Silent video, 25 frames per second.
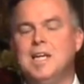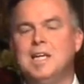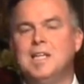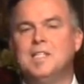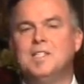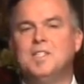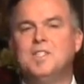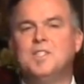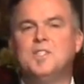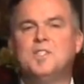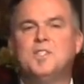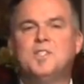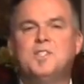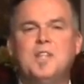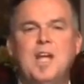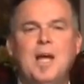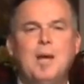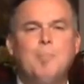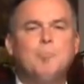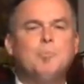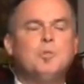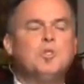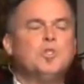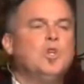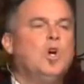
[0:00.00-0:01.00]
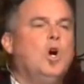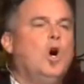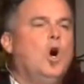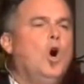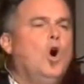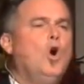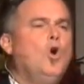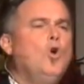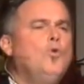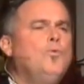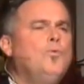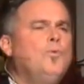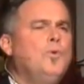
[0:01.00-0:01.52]
steps
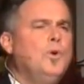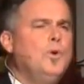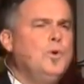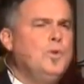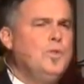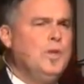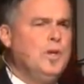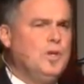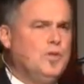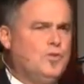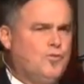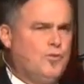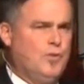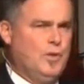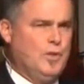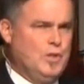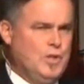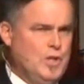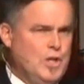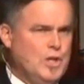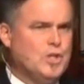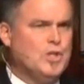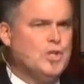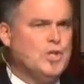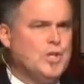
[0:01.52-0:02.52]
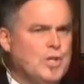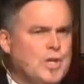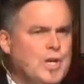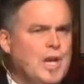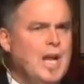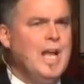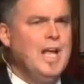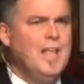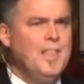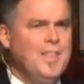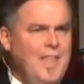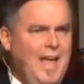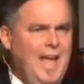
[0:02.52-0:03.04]
over the tradition
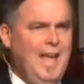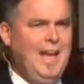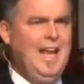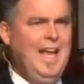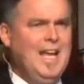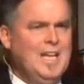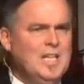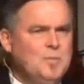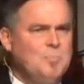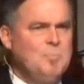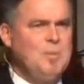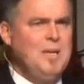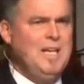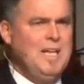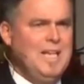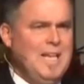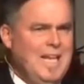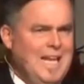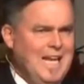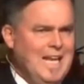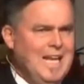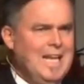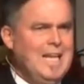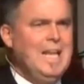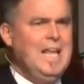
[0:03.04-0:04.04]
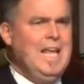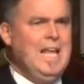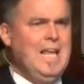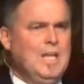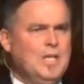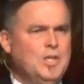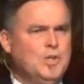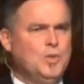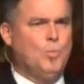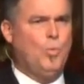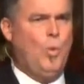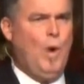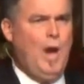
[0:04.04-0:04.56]
that has been in
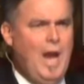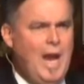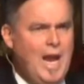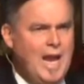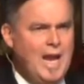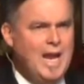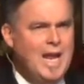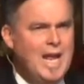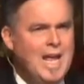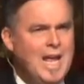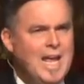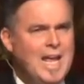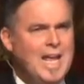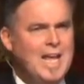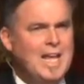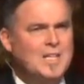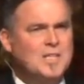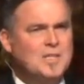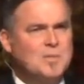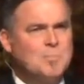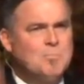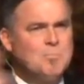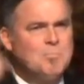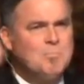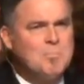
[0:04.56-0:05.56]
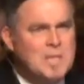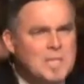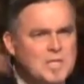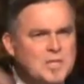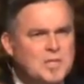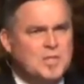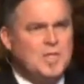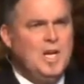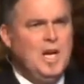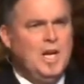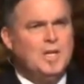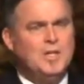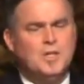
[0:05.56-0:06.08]
his way, his
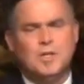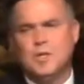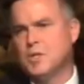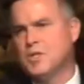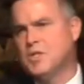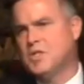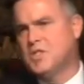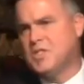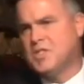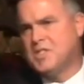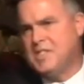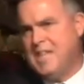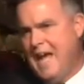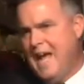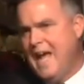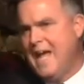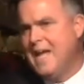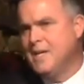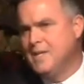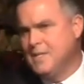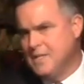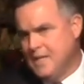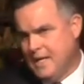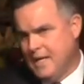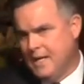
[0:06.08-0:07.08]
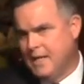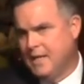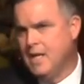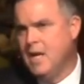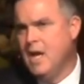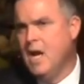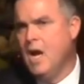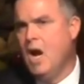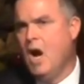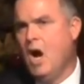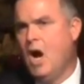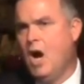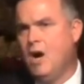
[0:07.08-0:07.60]
misunderstanding
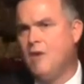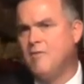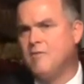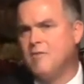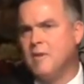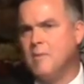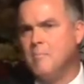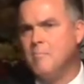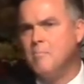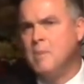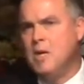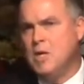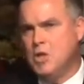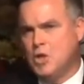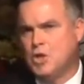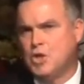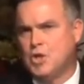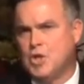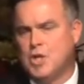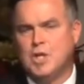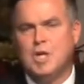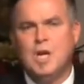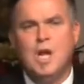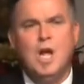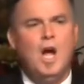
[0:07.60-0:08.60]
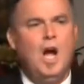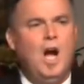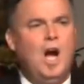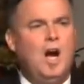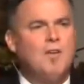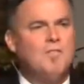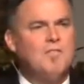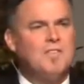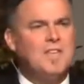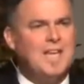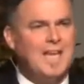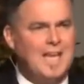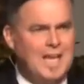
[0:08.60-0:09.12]
of the mission
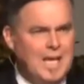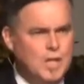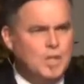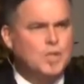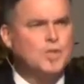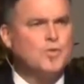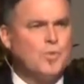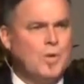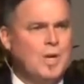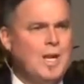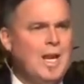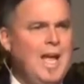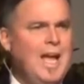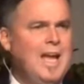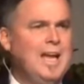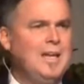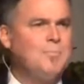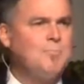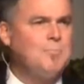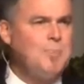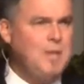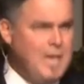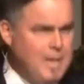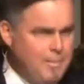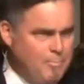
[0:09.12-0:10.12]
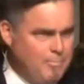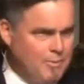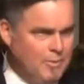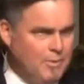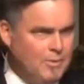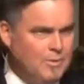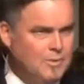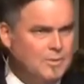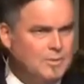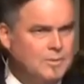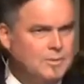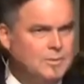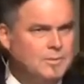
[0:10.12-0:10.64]
of the Israelite
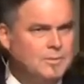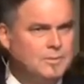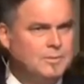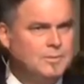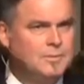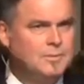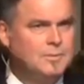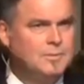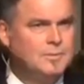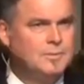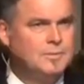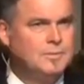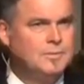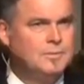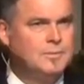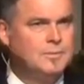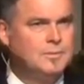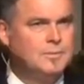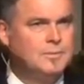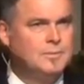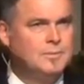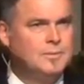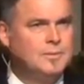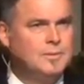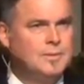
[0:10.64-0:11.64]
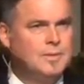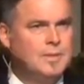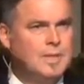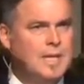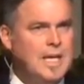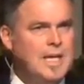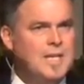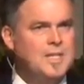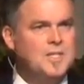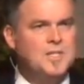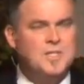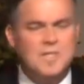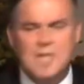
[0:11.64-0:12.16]
people.
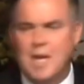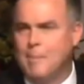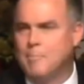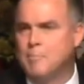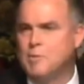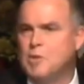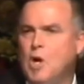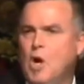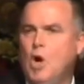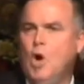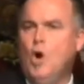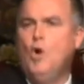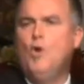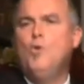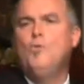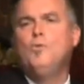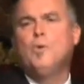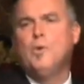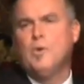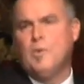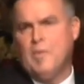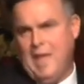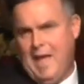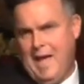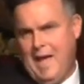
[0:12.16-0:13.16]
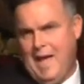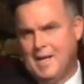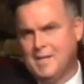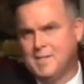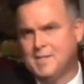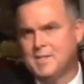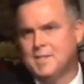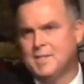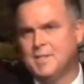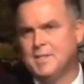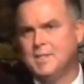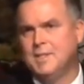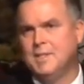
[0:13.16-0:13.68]
He steps over
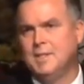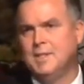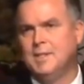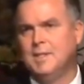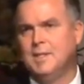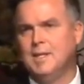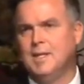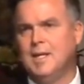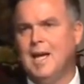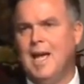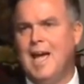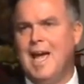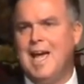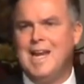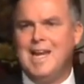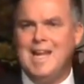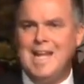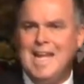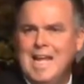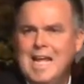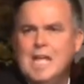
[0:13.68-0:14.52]
that and